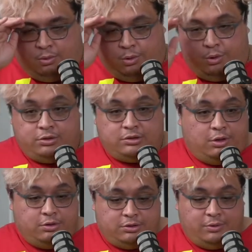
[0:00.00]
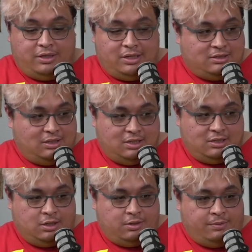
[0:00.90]
who's doing this in
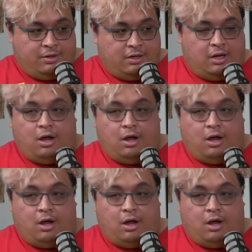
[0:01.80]
this community.